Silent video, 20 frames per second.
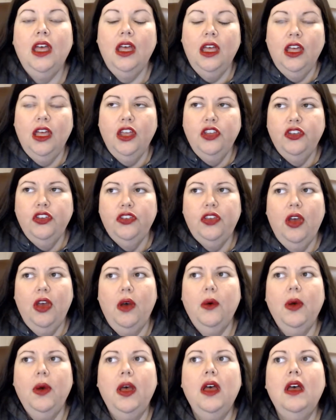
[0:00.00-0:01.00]

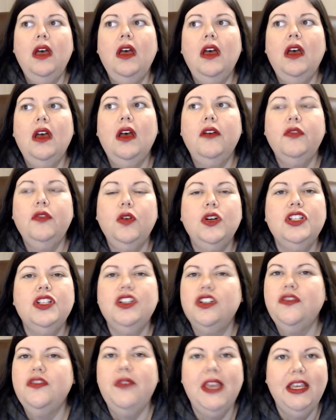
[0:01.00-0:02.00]
So, of course,
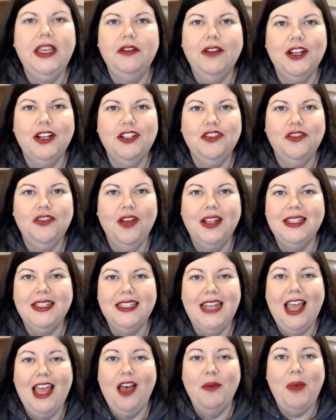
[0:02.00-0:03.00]
there's vegan restaurants
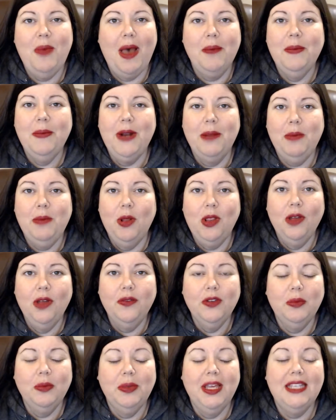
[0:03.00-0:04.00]
now popping up all over
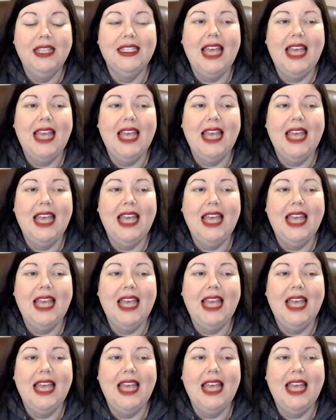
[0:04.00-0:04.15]
the place.